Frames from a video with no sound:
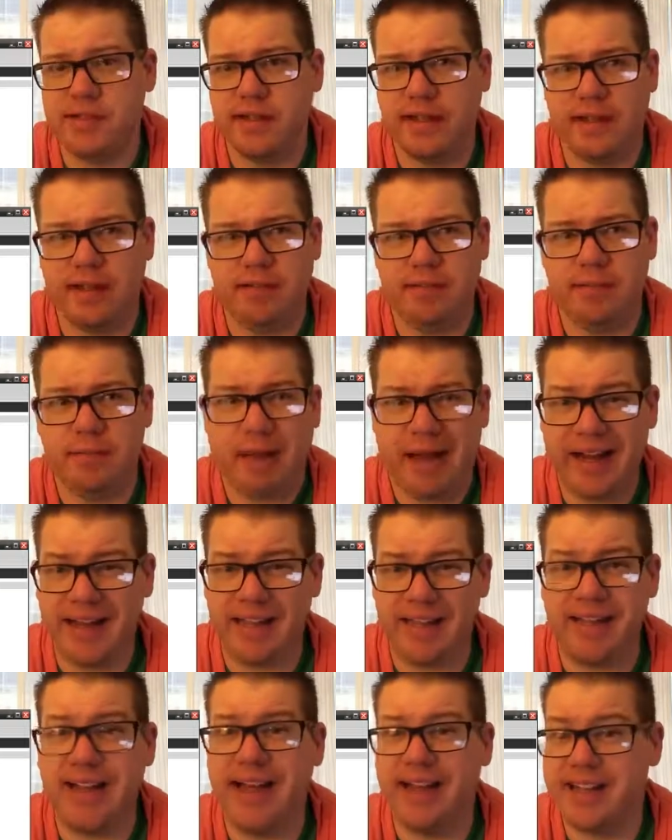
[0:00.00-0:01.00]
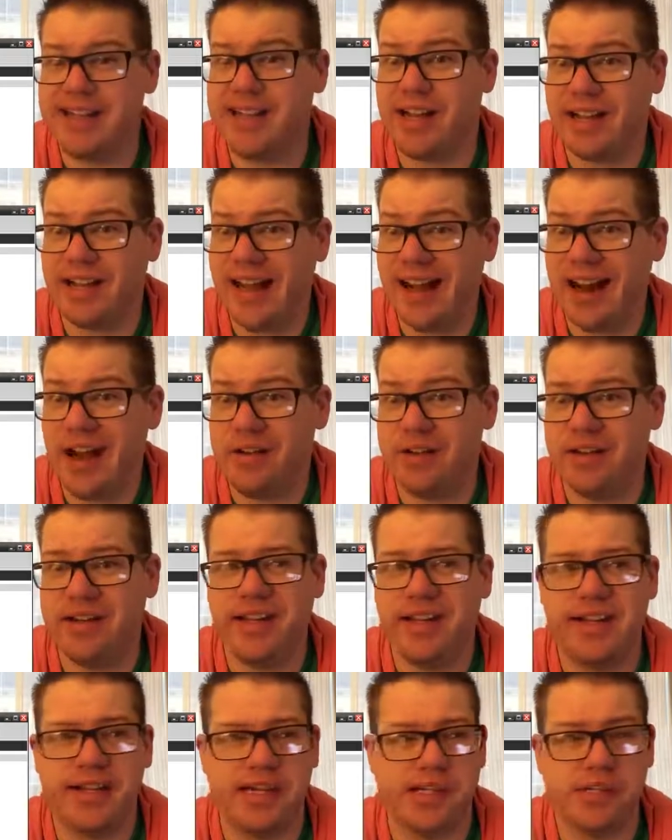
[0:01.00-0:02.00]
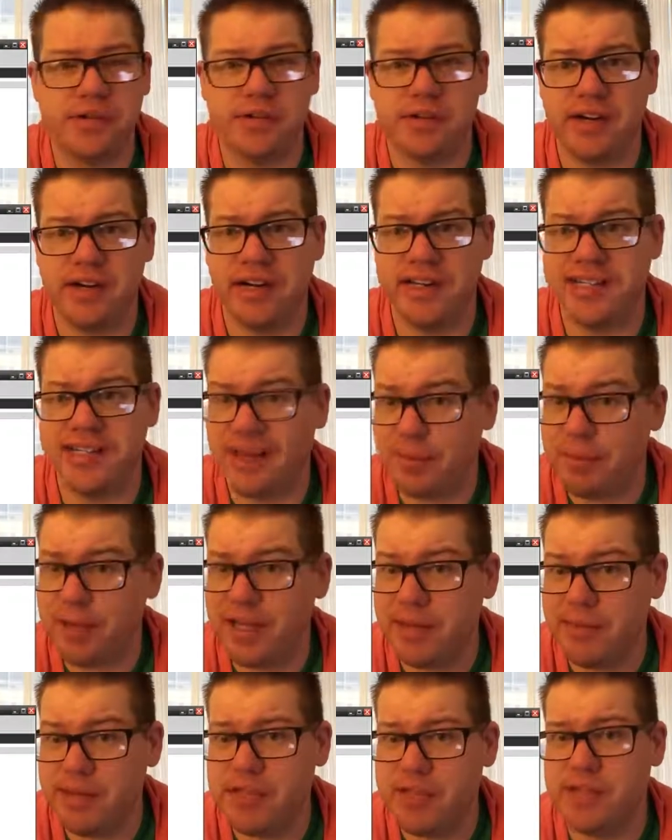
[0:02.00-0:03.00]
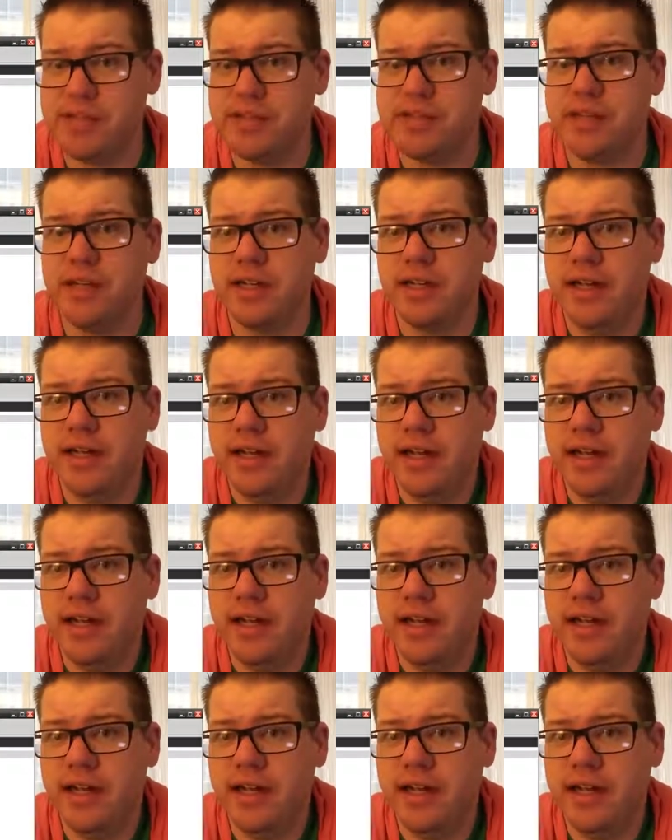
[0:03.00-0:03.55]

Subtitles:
and back in the day, that's kind of how you did things. You created separate images,